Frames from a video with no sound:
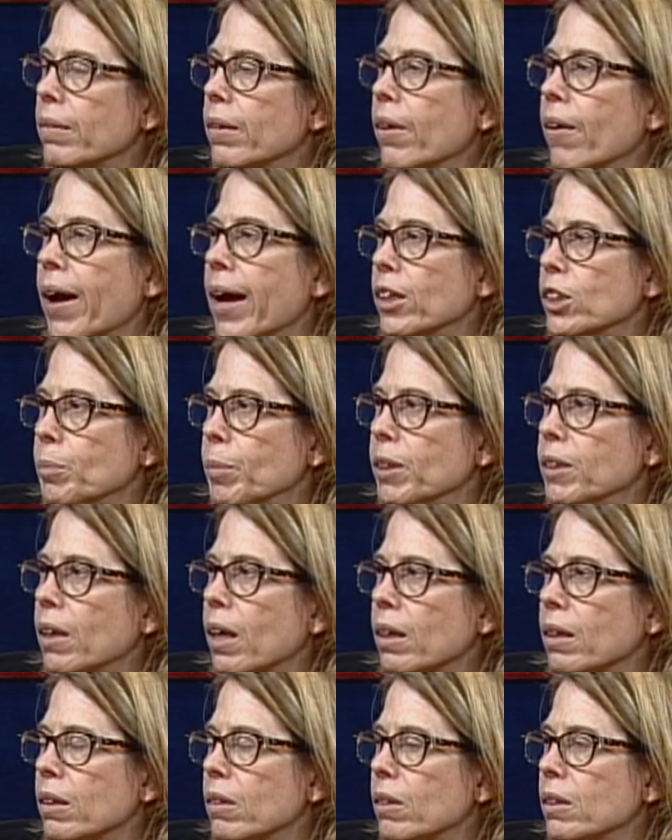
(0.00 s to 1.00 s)
there has been
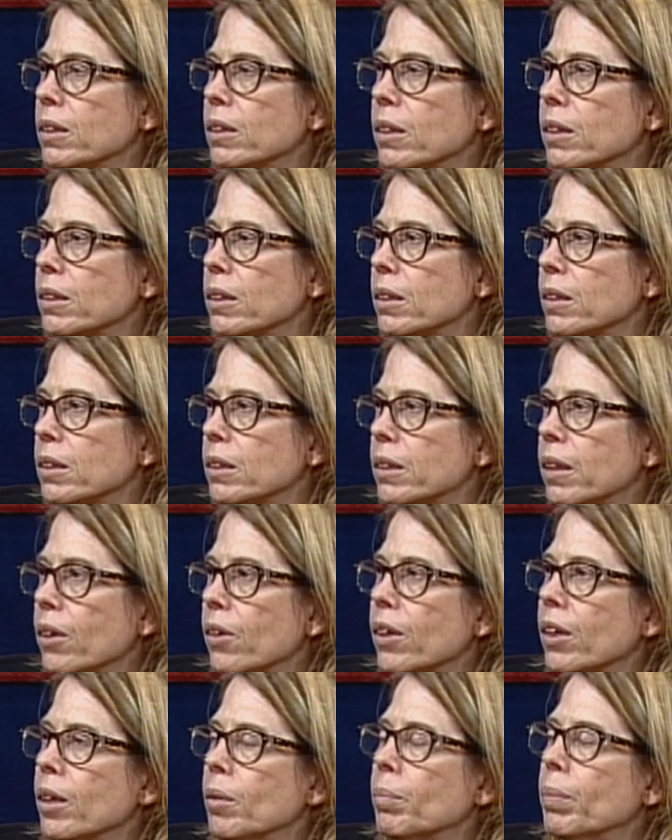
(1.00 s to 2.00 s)
technical assistance.
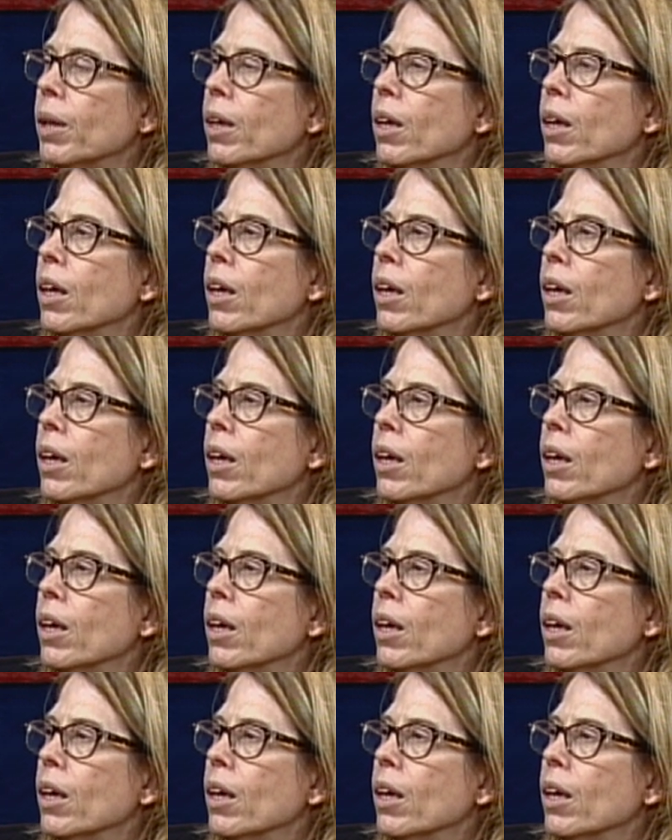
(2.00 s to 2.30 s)
They'll keep